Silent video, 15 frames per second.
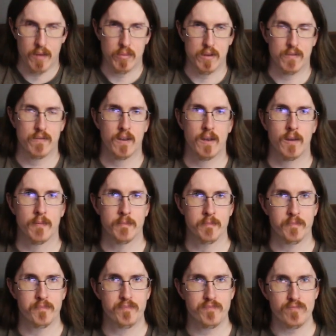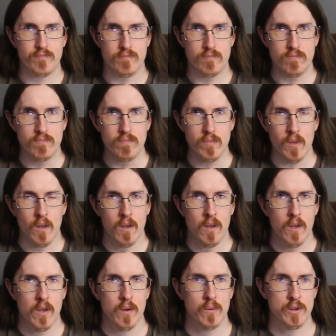ABV,
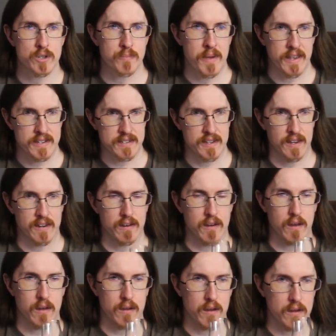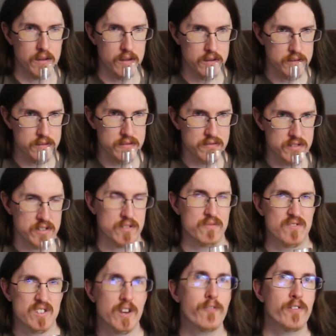which makes it
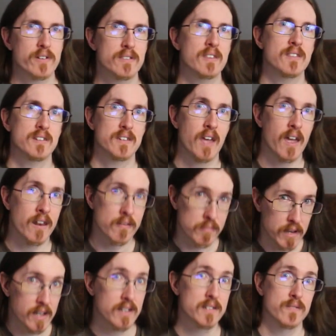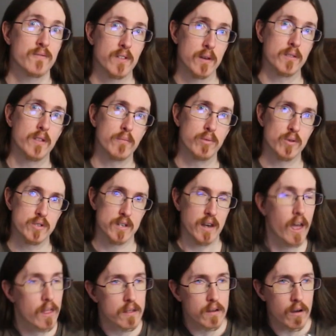different than the 10 because of the boosted
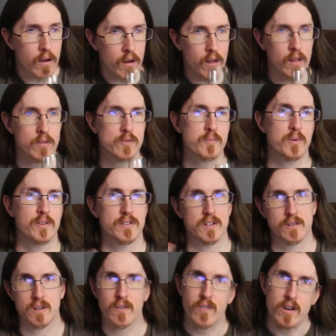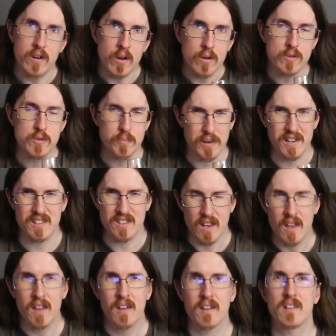alcohol. It pulls out different notes, but
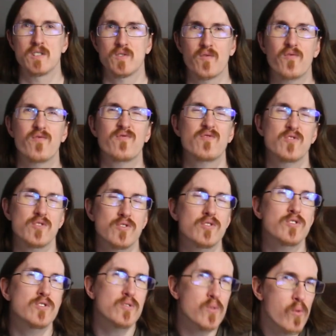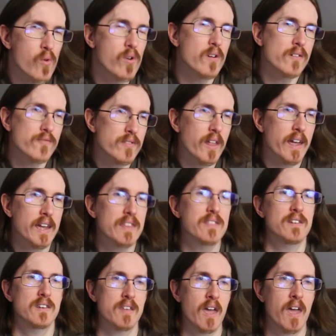it's sort of like
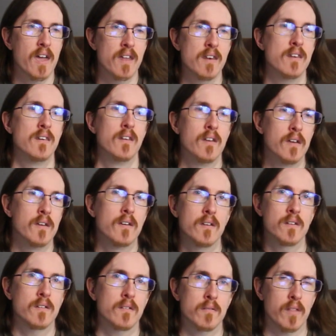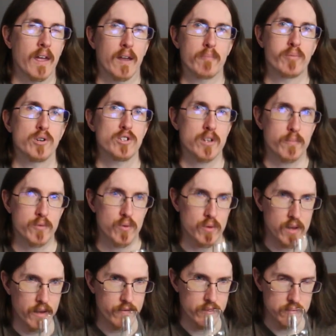the 10, like pushed up to
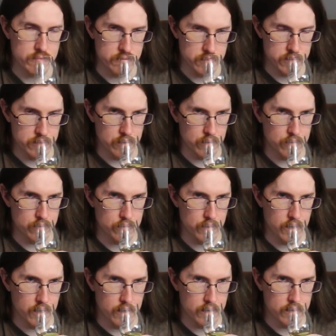11. So